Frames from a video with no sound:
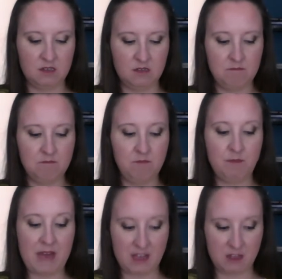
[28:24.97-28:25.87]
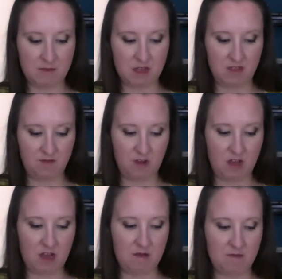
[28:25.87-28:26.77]
bag of the month
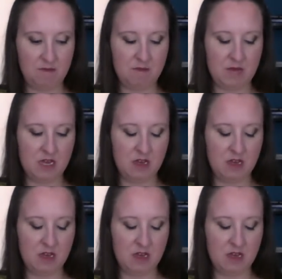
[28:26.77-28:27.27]
from